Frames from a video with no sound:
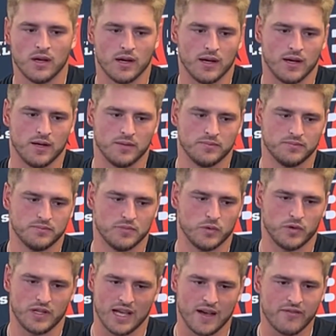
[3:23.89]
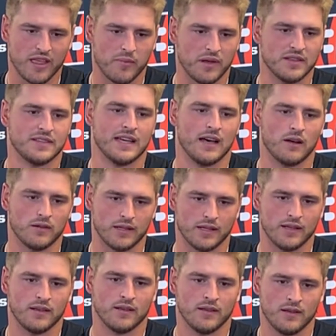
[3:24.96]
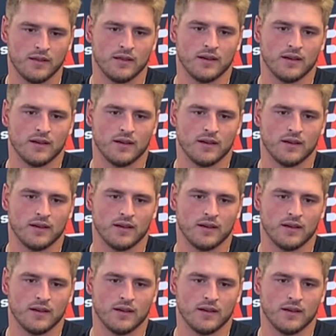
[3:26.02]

But when you have that mentality,